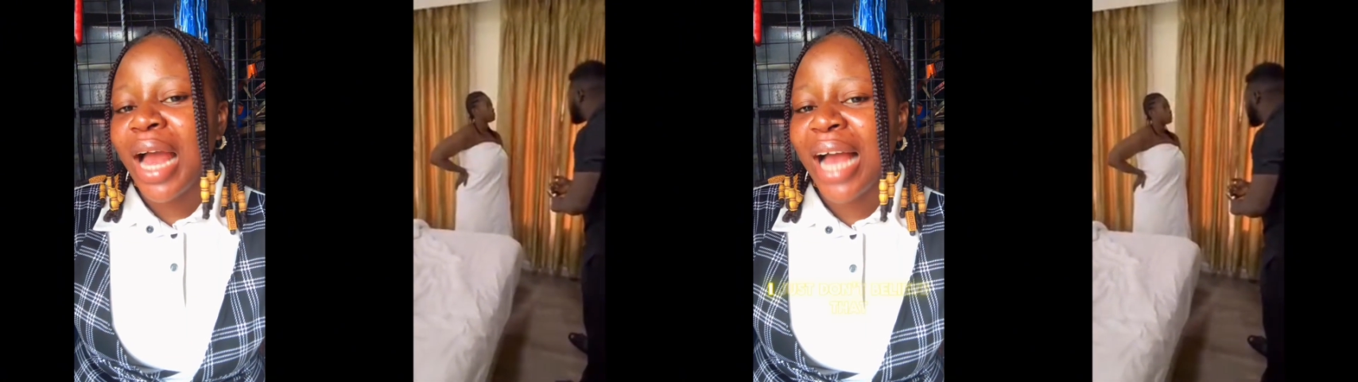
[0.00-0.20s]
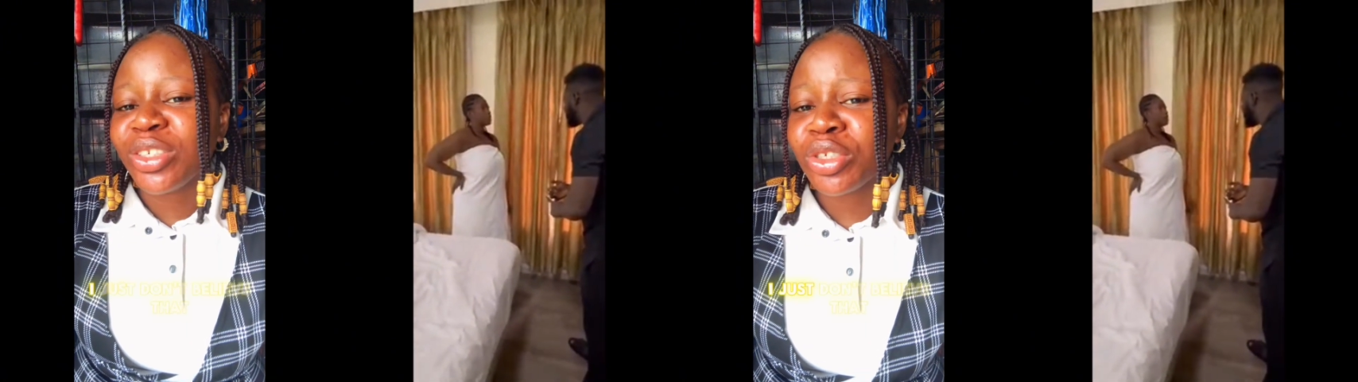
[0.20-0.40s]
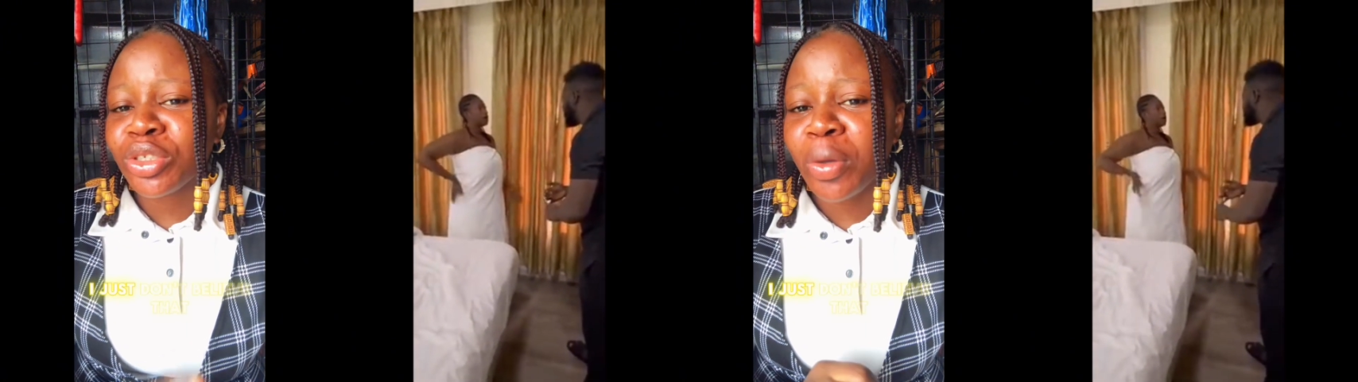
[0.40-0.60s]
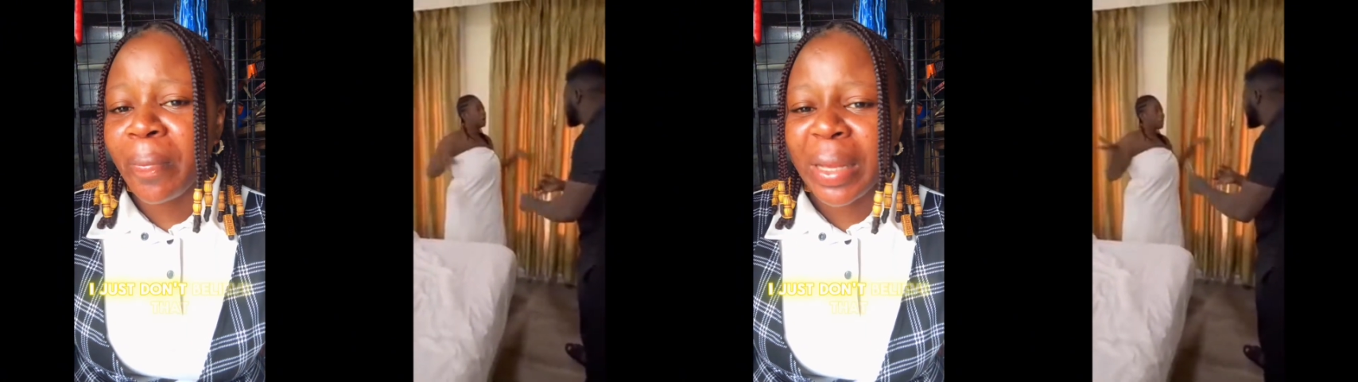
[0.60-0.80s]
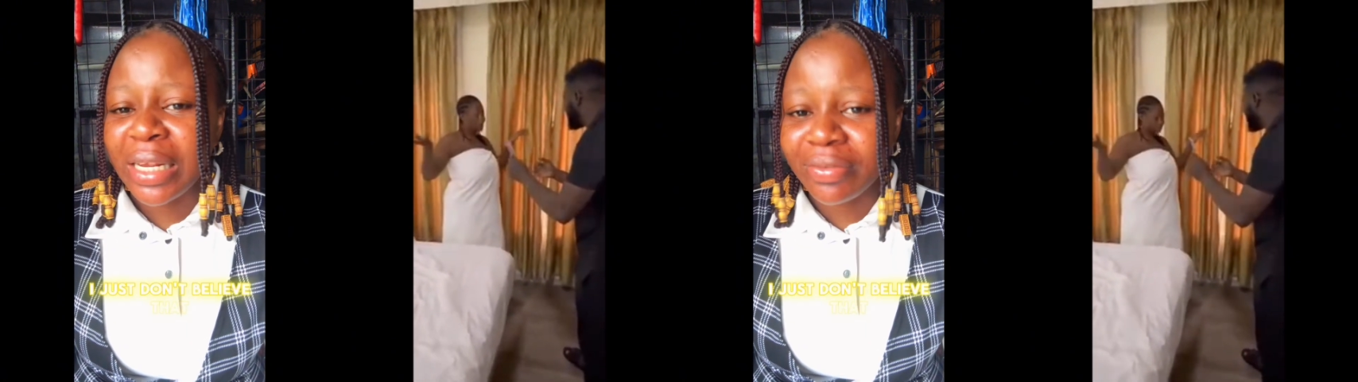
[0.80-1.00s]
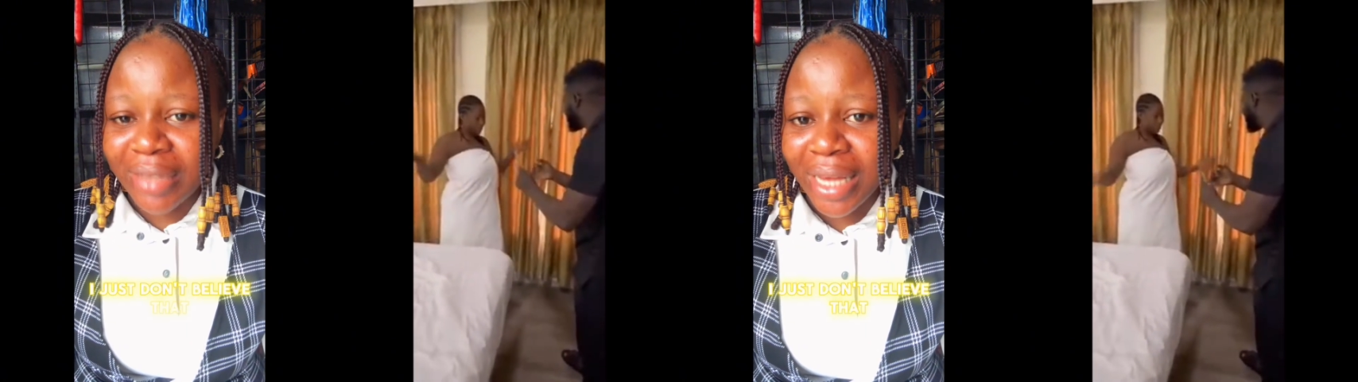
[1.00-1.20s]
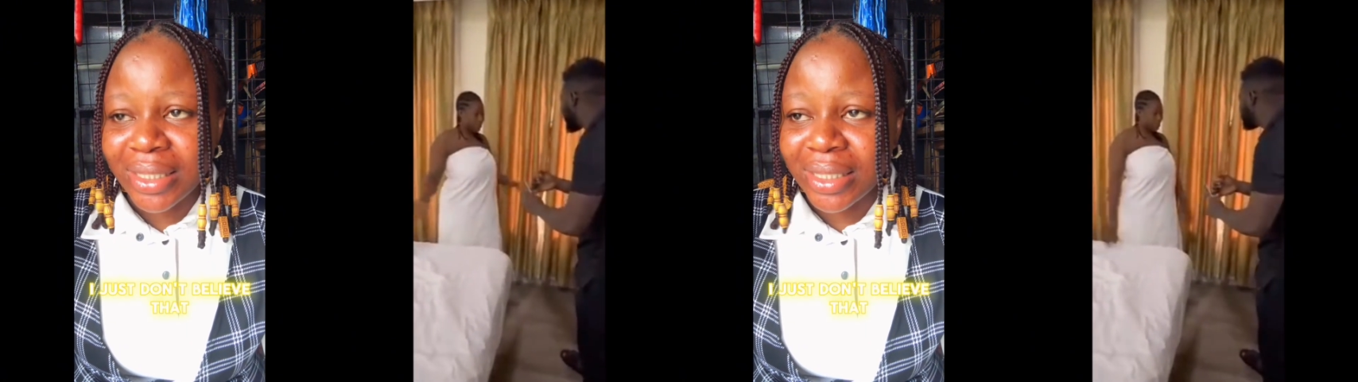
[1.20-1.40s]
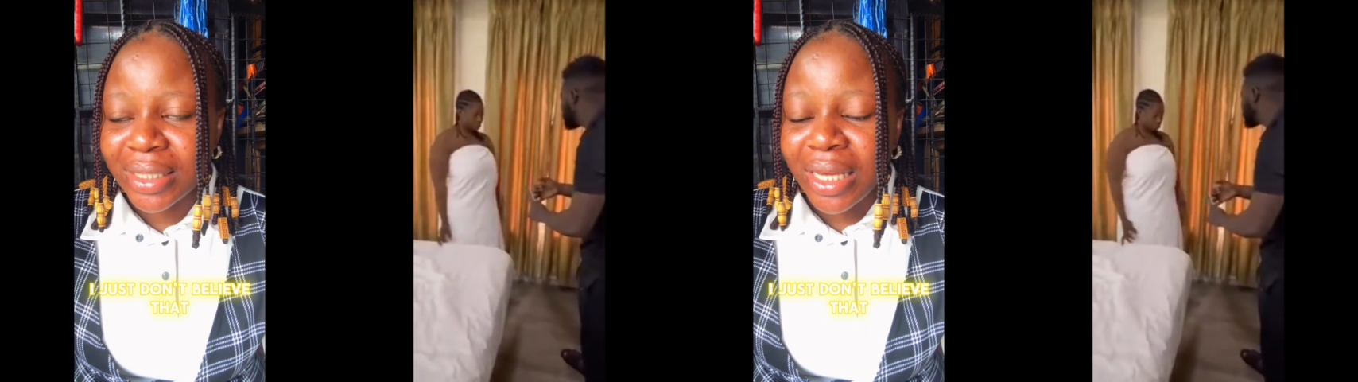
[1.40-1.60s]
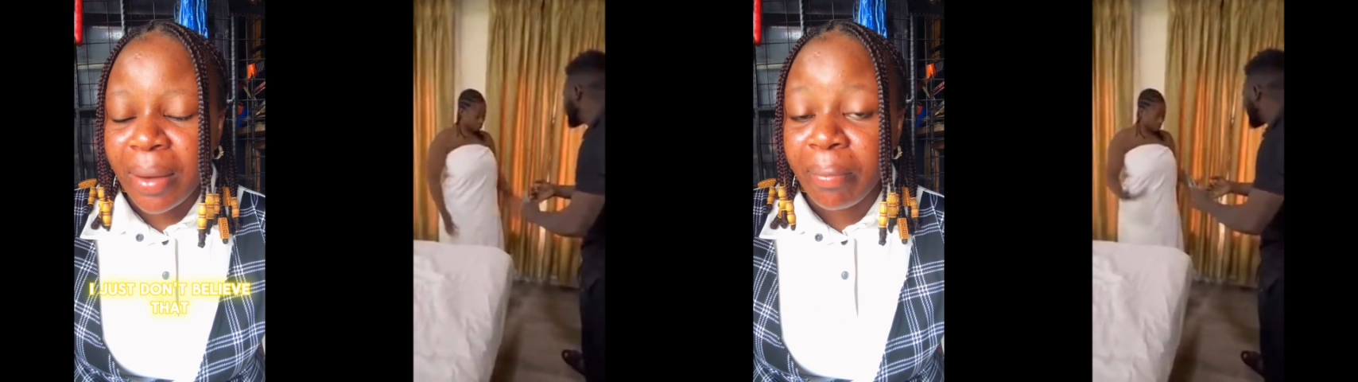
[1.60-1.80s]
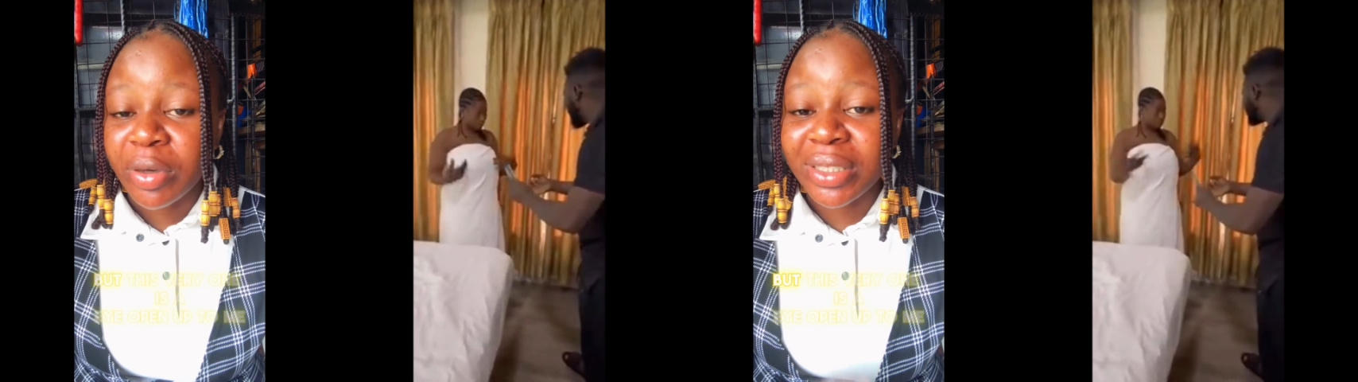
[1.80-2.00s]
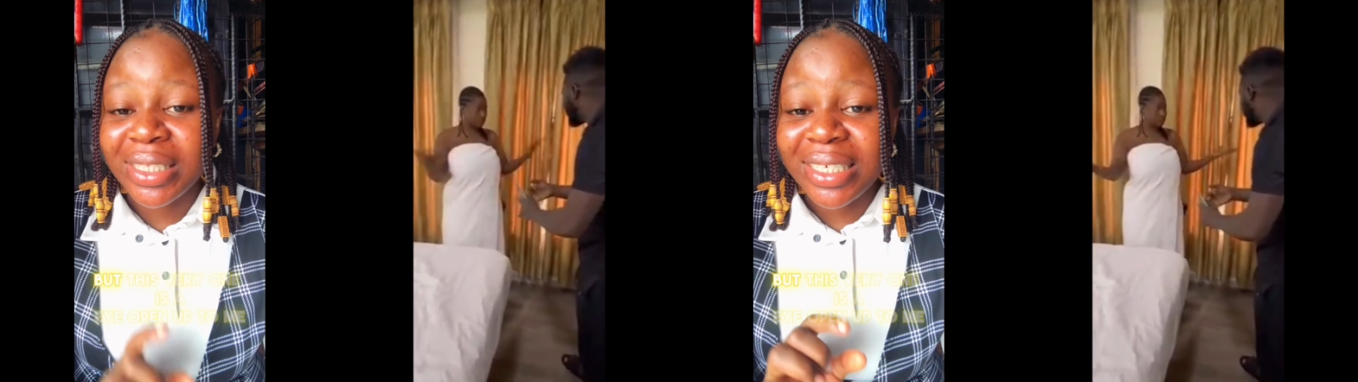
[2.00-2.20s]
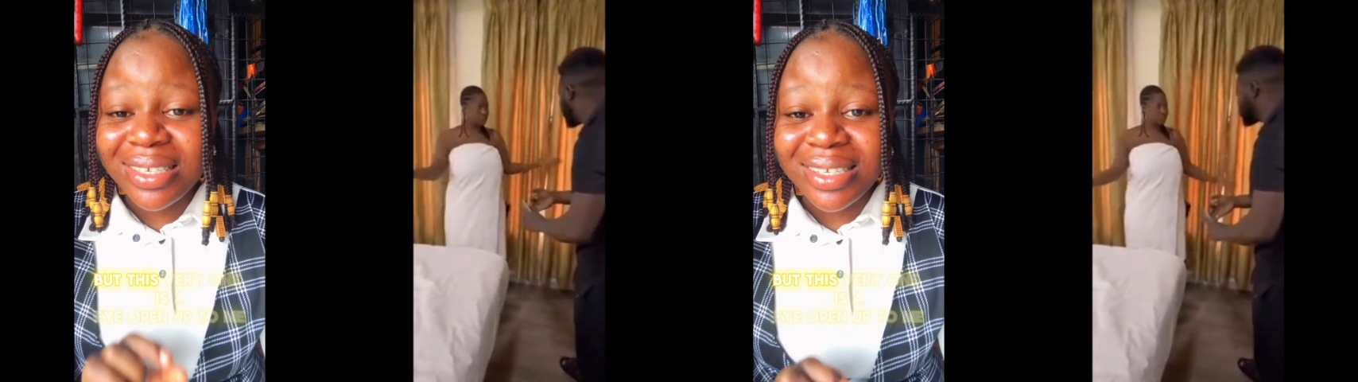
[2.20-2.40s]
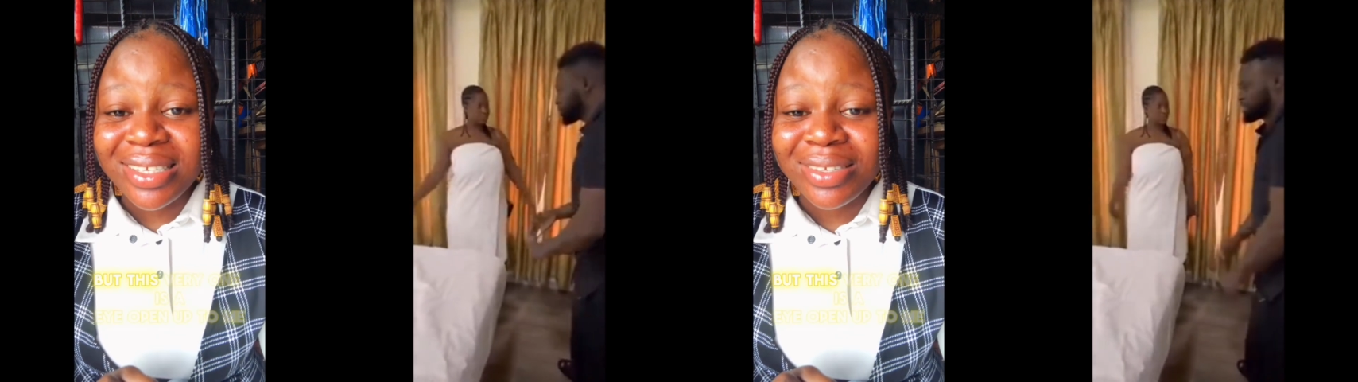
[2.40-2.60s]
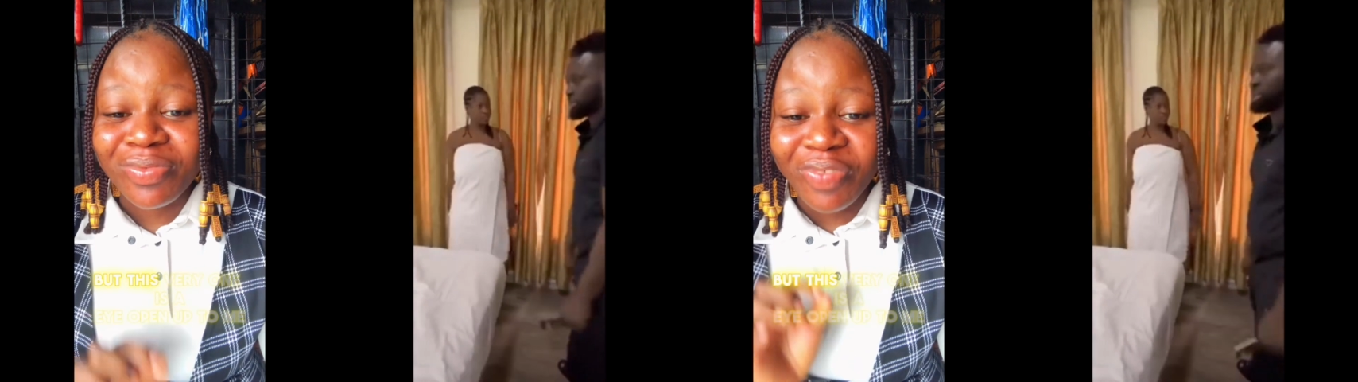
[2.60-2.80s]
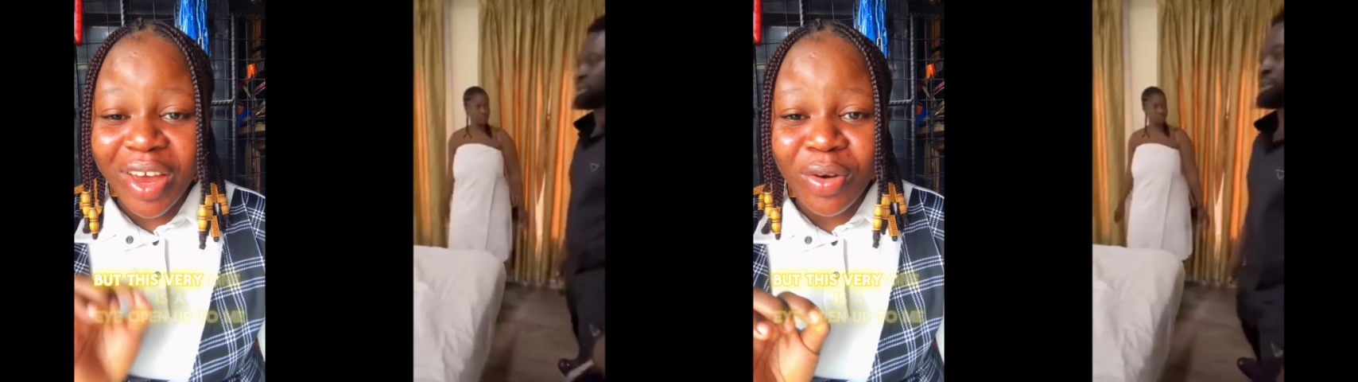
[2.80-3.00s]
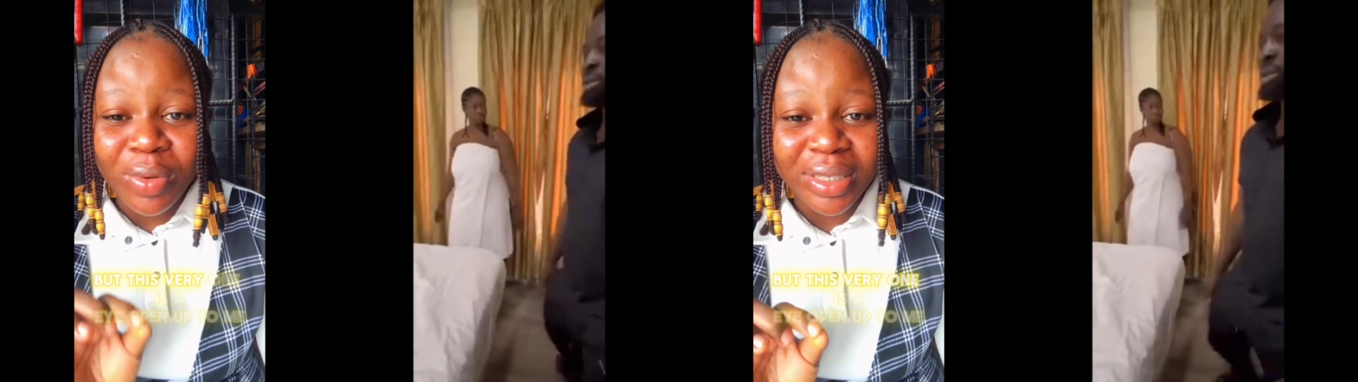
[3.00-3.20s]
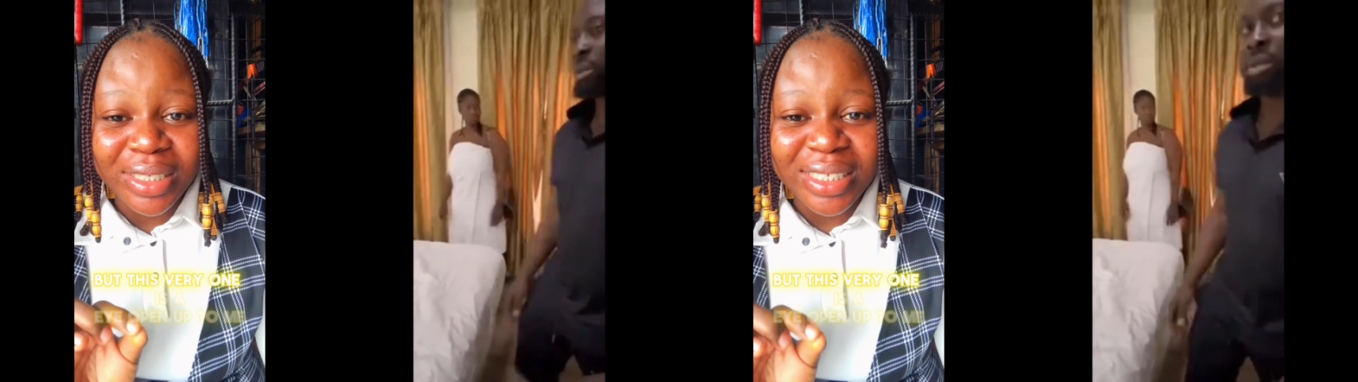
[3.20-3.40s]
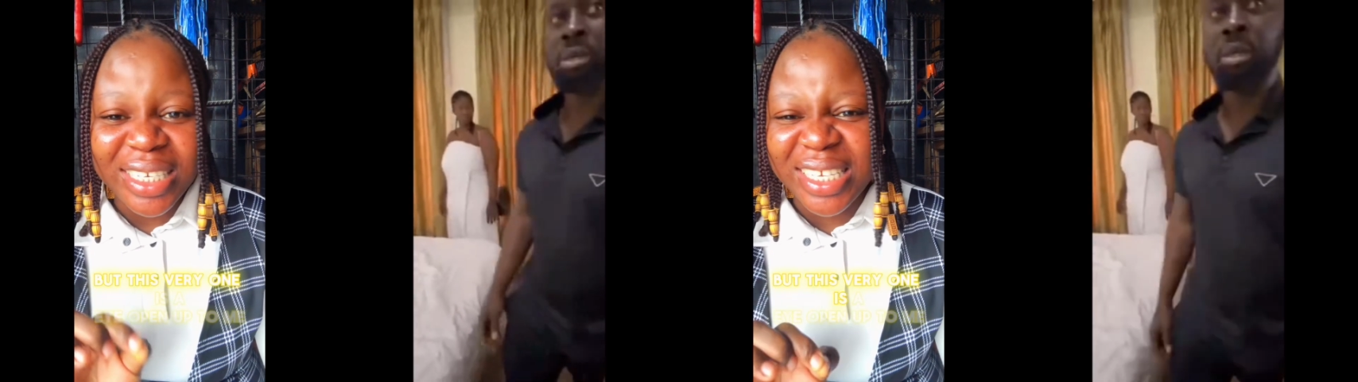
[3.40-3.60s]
I just don't believe that. But this very one